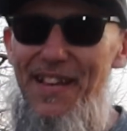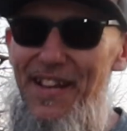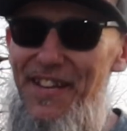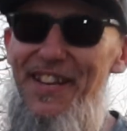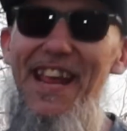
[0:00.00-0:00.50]

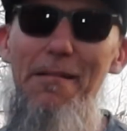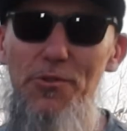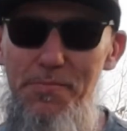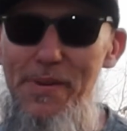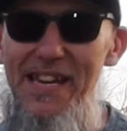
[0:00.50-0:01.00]
and it
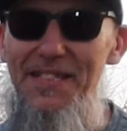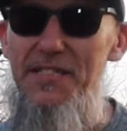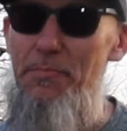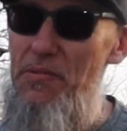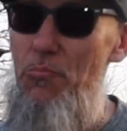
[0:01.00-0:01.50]
enables me
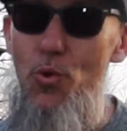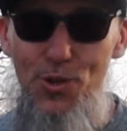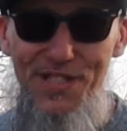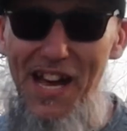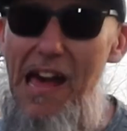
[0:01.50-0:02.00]
to spend
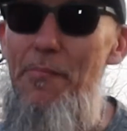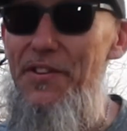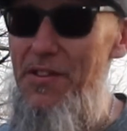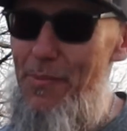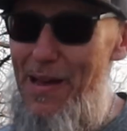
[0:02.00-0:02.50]
more time into the